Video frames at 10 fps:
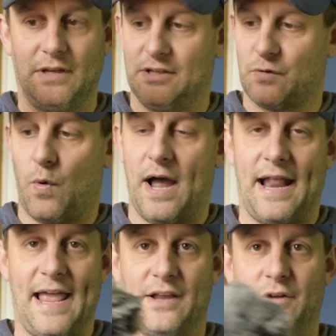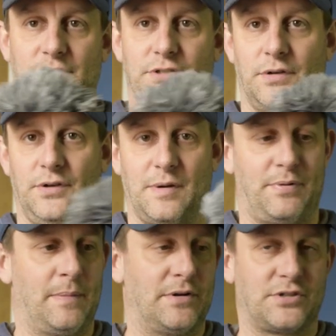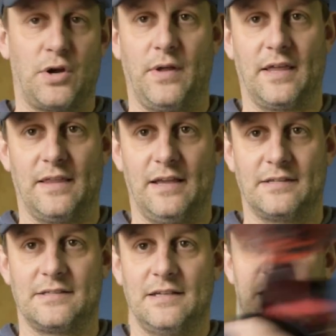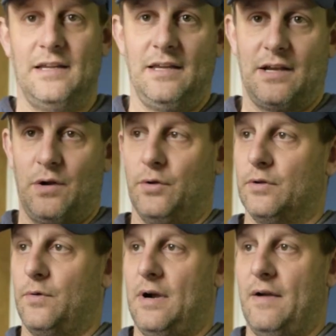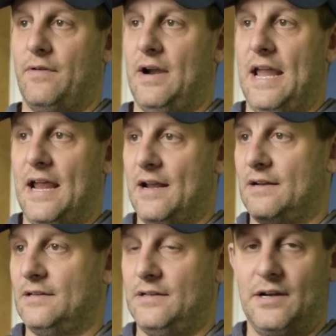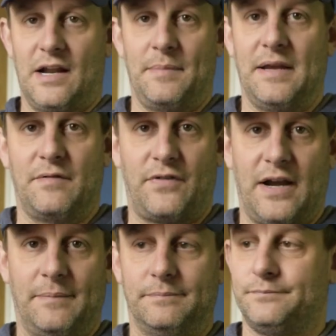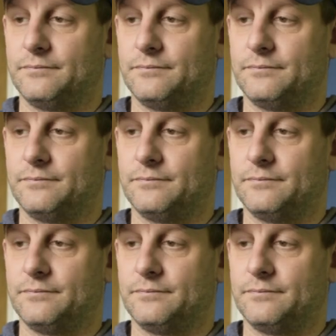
It's a wide angle, so you can pretty much go like this, you can hold it wherever, and you're going to be in frame.